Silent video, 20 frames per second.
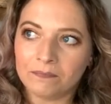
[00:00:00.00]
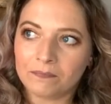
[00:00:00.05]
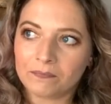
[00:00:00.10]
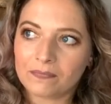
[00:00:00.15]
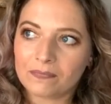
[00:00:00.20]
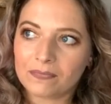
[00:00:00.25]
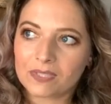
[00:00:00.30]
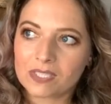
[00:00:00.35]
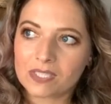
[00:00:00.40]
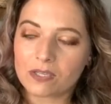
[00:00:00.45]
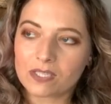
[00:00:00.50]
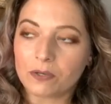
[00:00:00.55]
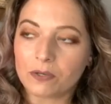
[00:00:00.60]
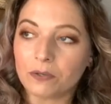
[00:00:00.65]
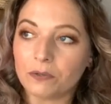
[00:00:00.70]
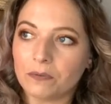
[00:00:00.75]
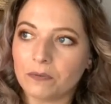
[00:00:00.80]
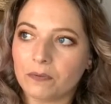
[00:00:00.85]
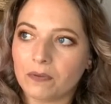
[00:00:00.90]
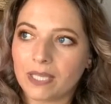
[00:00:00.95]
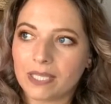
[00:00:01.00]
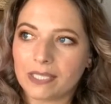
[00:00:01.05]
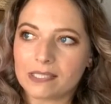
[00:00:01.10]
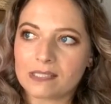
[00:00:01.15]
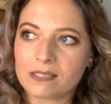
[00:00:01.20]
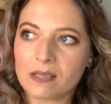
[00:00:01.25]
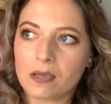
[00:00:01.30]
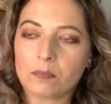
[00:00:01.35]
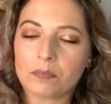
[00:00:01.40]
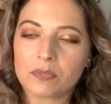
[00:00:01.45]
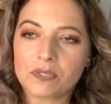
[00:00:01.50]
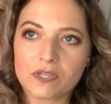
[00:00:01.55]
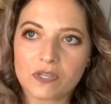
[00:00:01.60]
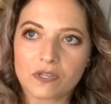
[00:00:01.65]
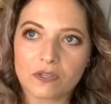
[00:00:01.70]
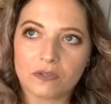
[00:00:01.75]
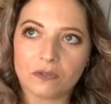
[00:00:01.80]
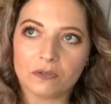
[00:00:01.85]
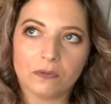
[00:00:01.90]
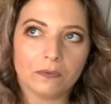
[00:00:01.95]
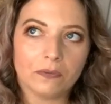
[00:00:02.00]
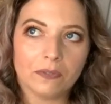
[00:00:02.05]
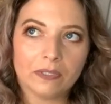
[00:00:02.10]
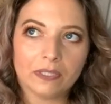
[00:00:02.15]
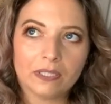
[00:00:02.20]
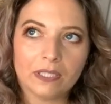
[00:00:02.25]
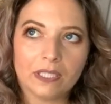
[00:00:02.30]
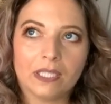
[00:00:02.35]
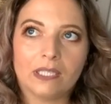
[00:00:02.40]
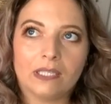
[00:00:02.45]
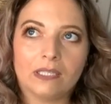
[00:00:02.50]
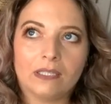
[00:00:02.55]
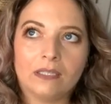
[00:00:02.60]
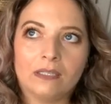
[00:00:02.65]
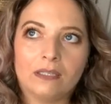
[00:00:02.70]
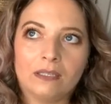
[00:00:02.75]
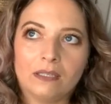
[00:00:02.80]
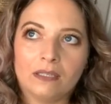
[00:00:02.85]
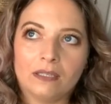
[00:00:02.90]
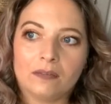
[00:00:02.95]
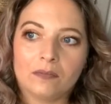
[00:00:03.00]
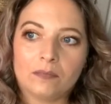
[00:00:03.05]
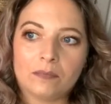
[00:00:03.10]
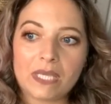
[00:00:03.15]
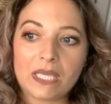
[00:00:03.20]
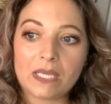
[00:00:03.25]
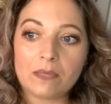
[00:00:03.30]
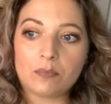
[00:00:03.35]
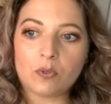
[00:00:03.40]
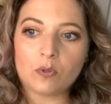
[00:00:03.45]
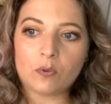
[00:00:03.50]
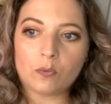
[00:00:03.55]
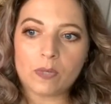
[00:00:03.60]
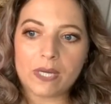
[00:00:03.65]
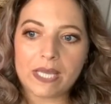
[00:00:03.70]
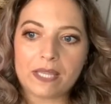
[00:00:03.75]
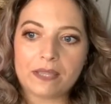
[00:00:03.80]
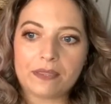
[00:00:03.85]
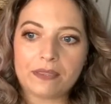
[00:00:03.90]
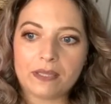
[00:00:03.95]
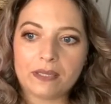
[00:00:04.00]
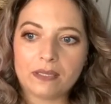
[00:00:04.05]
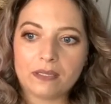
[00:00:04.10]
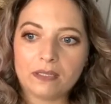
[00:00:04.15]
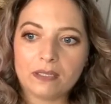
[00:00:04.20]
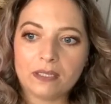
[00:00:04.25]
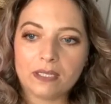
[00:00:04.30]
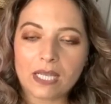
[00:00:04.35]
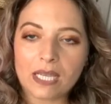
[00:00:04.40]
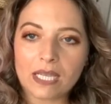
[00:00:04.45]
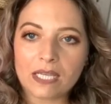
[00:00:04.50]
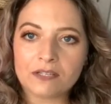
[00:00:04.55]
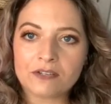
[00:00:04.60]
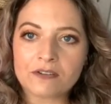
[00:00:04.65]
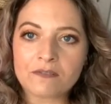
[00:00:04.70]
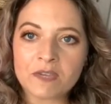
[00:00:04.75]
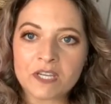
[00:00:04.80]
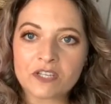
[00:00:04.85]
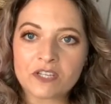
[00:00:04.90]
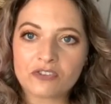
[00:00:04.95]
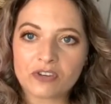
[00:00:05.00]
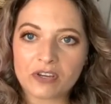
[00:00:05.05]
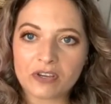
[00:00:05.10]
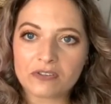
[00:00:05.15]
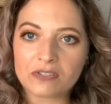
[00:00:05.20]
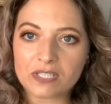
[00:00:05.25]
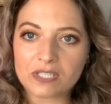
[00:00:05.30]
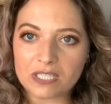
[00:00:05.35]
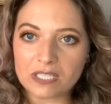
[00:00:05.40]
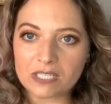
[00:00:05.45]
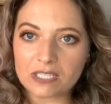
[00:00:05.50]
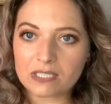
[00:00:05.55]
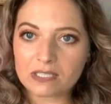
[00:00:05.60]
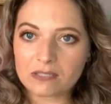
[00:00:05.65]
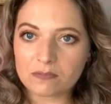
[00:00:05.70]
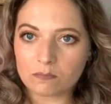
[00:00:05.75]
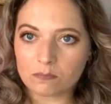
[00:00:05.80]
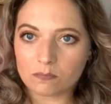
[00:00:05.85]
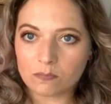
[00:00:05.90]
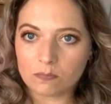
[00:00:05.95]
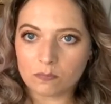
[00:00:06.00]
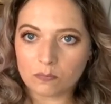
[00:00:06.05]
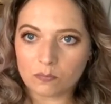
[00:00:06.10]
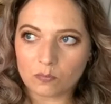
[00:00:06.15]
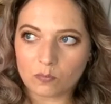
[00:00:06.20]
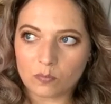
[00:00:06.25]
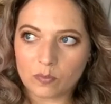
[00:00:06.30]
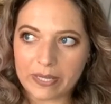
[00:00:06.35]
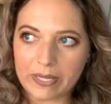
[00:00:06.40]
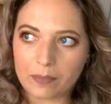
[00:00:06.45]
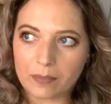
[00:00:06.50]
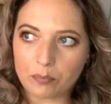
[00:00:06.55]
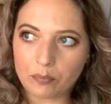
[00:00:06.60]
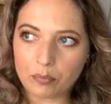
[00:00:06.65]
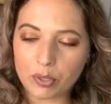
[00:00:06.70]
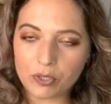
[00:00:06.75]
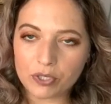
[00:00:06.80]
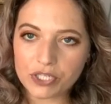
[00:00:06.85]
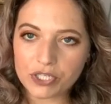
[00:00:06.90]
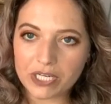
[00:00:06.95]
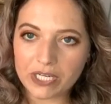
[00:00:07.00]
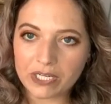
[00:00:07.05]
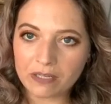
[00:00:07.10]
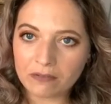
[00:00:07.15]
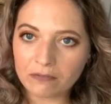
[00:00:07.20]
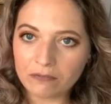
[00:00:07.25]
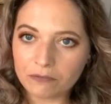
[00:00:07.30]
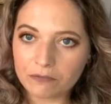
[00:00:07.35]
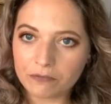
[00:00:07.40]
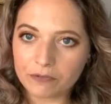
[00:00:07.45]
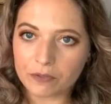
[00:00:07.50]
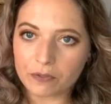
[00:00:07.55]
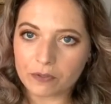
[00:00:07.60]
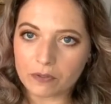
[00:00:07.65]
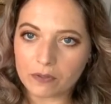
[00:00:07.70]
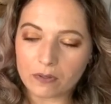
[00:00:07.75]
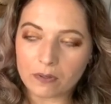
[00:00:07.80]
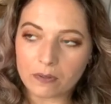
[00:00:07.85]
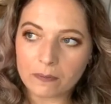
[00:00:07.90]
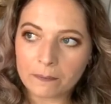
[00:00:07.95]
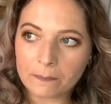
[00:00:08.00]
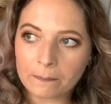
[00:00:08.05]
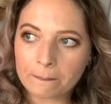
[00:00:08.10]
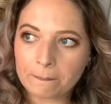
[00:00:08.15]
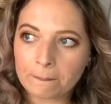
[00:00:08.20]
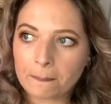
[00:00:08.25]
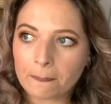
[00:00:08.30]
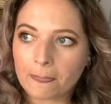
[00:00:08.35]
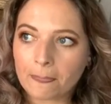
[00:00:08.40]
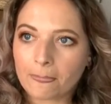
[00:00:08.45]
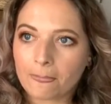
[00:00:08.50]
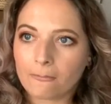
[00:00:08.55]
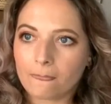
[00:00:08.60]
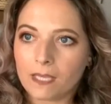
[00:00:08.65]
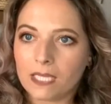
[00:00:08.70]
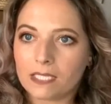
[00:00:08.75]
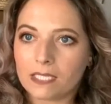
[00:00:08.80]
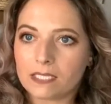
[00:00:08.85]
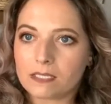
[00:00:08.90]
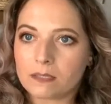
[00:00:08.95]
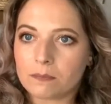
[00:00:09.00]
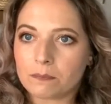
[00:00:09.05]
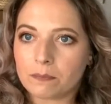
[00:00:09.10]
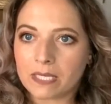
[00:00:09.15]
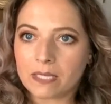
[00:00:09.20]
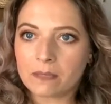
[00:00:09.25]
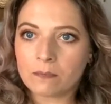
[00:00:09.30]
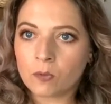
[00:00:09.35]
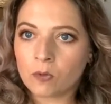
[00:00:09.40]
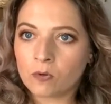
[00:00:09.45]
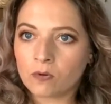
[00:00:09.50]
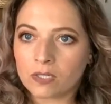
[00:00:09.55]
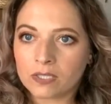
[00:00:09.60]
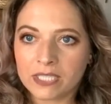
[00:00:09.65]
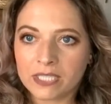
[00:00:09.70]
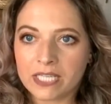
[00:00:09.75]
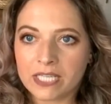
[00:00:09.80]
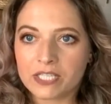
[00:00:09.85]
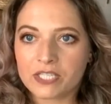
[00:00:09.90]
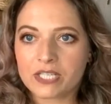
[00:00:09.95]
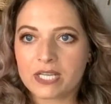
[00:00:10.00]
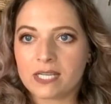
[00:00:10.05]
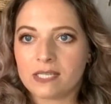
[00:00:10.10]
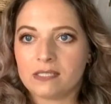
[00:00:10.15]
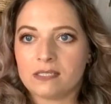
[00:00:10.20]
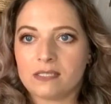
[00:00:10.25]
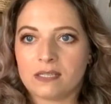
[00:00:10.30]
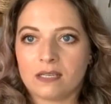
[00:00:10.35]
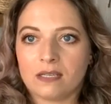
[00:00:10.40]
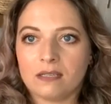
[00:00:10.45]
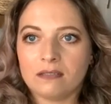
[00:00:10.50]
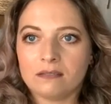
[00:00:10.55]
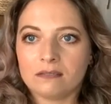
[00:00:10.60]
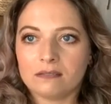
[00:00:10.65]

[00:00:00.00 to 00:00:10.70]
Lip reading: So it's up to people with endometriosis. We're pushing for it to be more on the agenda.